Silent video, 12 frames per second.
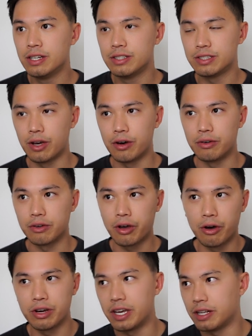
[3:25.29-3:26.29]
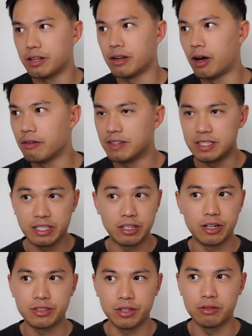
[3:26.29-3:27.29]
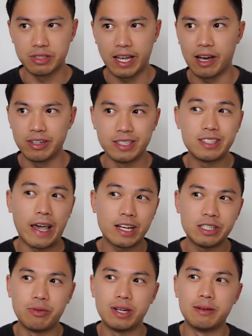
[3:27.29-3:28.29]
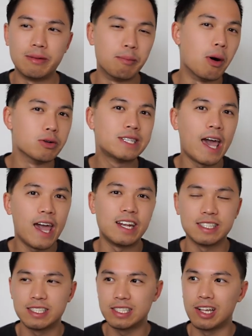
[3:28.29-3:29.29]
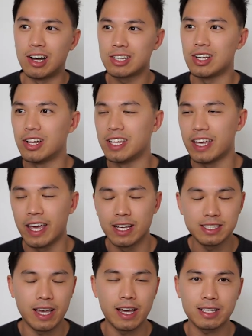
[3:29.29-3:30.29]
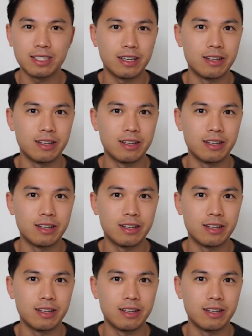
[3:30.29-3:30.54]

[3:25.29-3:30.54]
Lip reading: So Kogan obviously got sold down. It's actually one of the most hated stocks on the ASX.